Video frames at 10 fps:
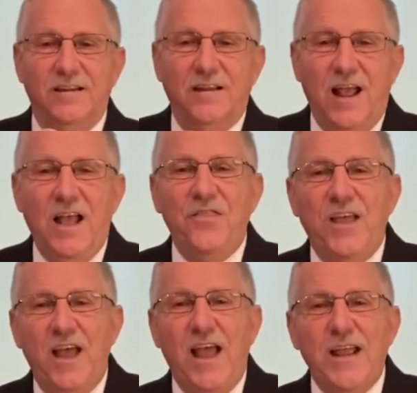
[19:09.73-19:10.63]
and
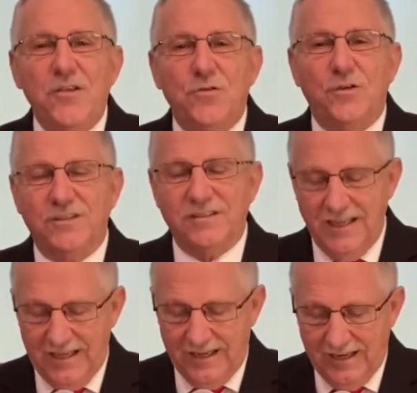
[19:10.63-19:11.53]
the angel
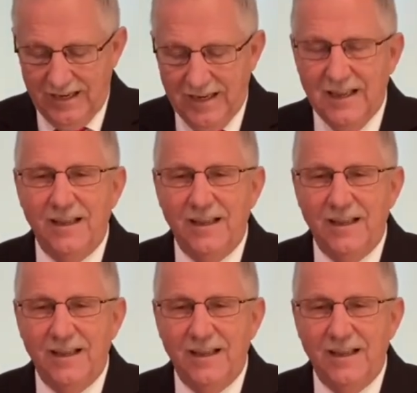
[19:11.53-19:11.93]
said,